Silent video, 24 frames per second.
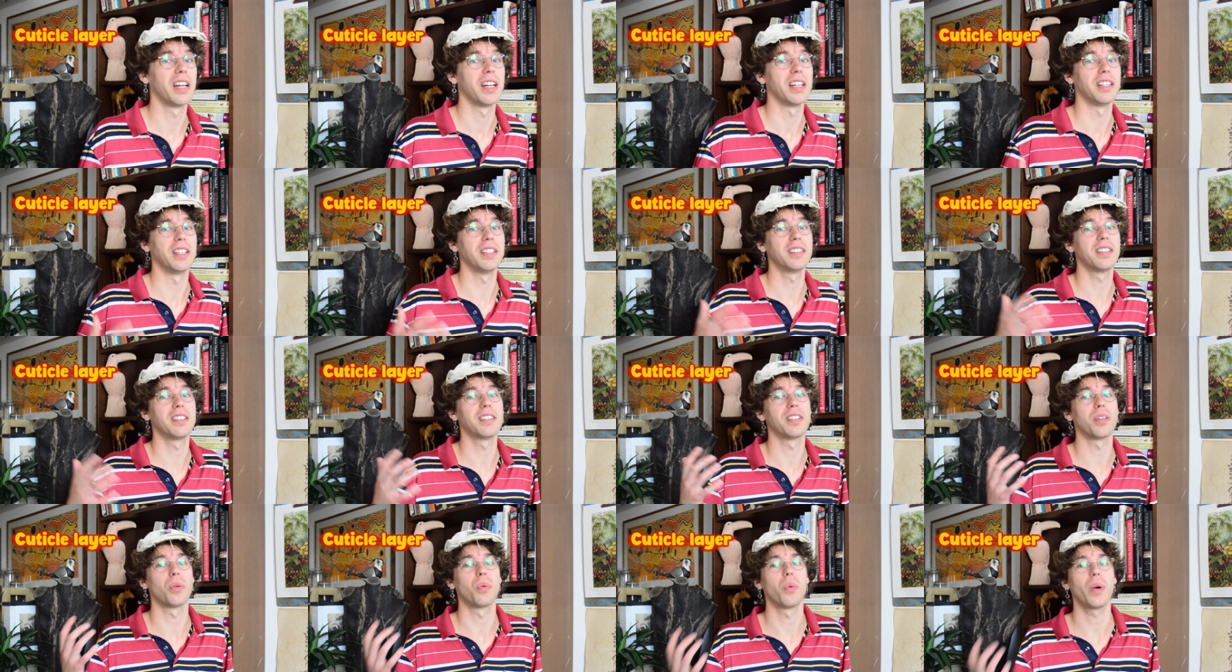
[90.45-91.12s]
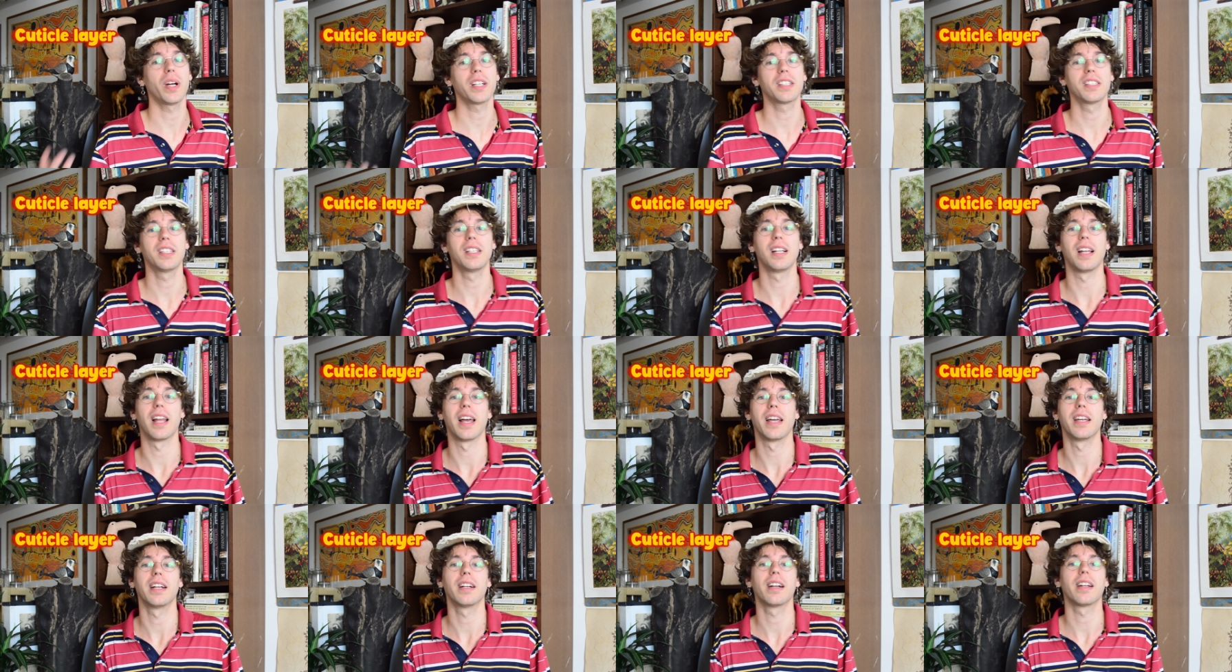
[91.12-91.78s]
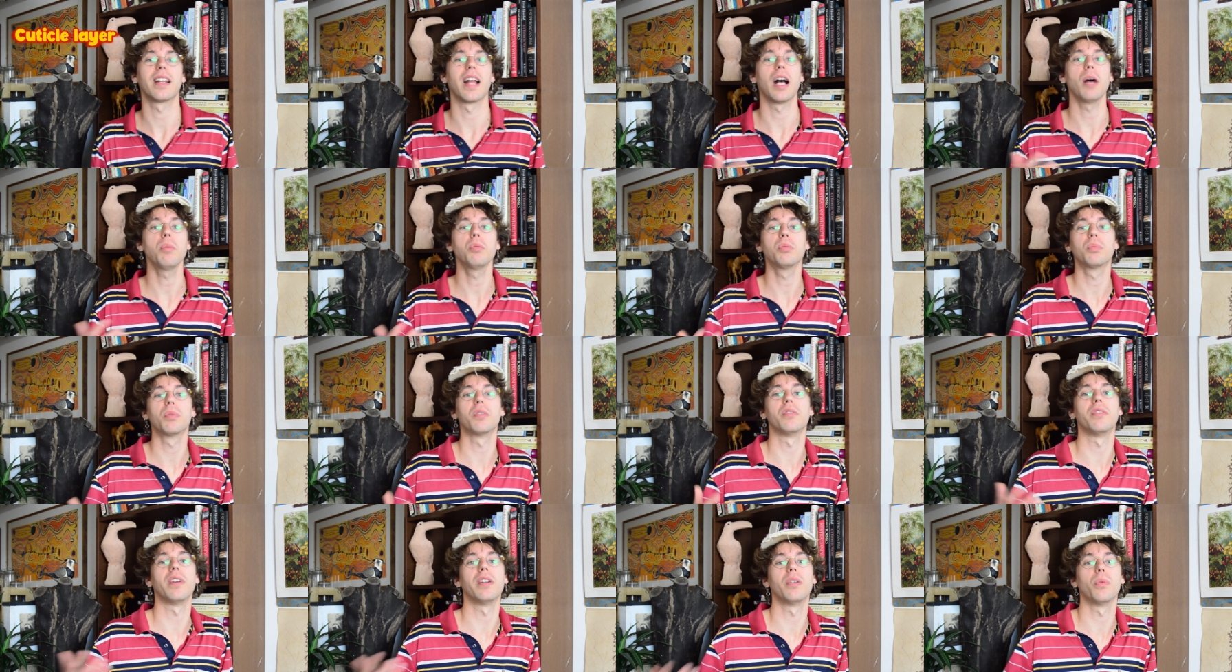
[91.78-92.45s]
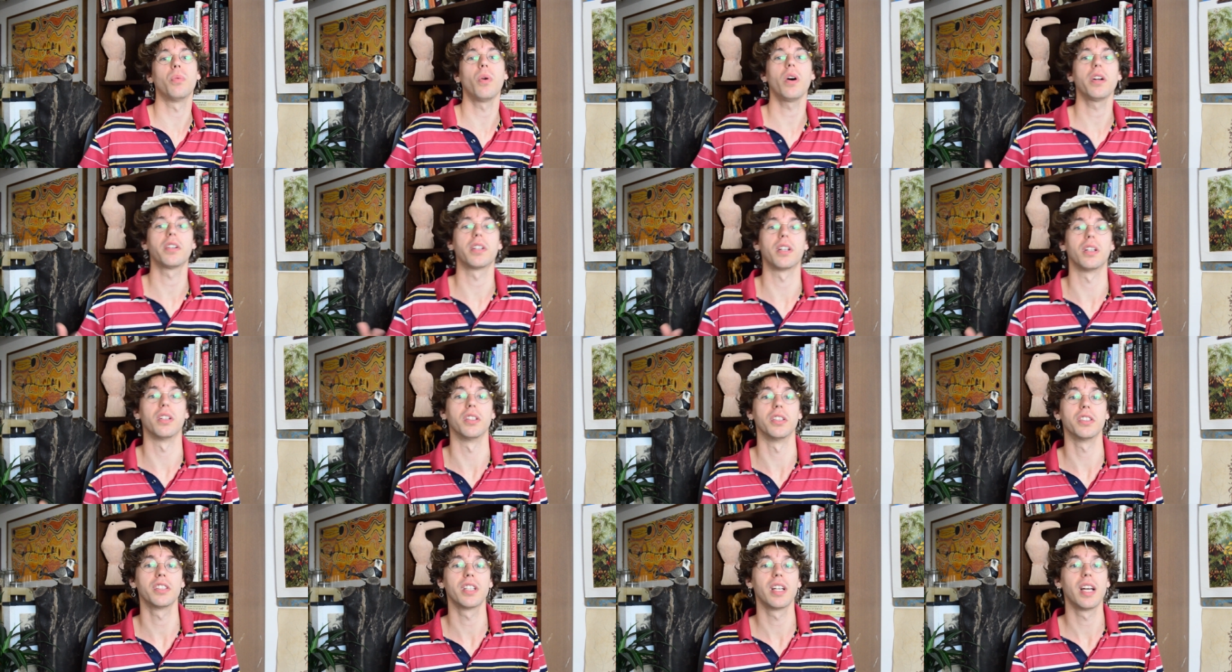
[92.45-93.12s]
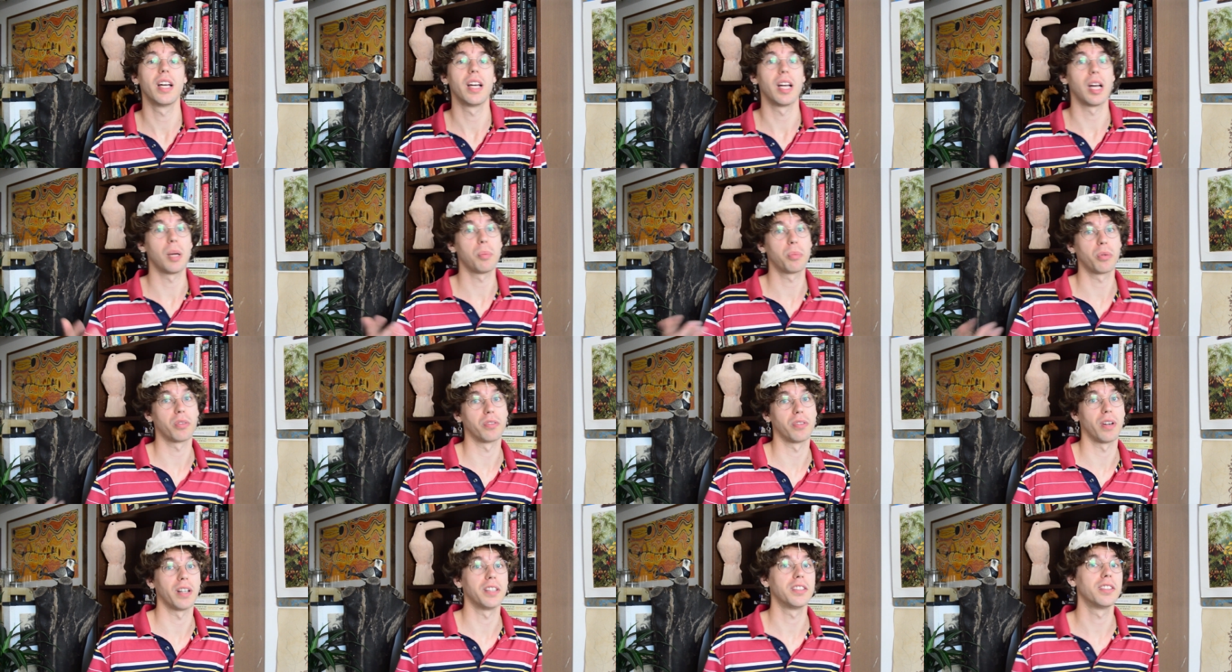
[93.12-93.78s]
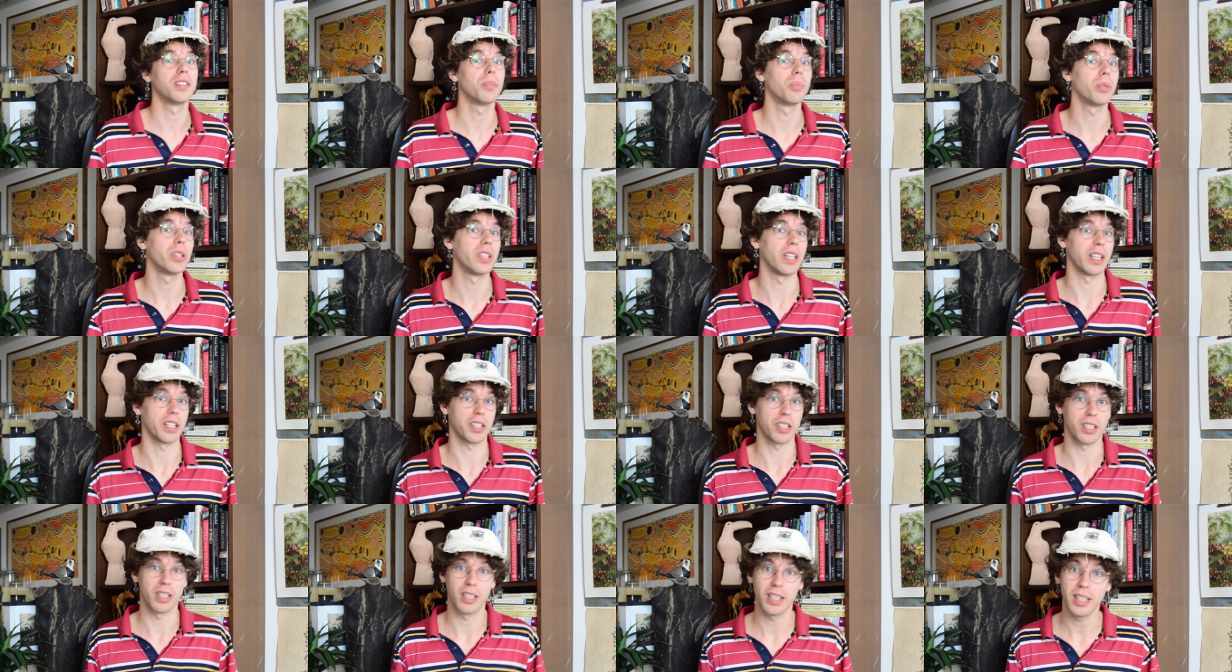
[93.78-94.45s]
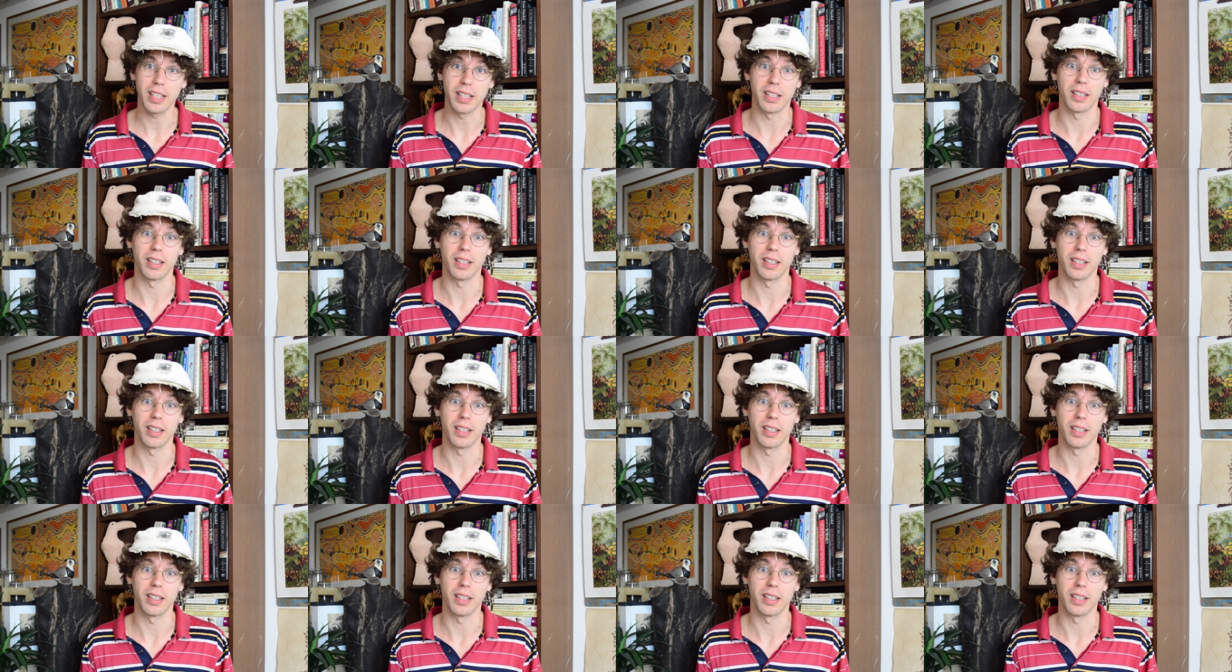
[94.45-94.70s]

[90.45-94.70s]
This is a waxy layer that helps prevent water loss and provides the protection needed.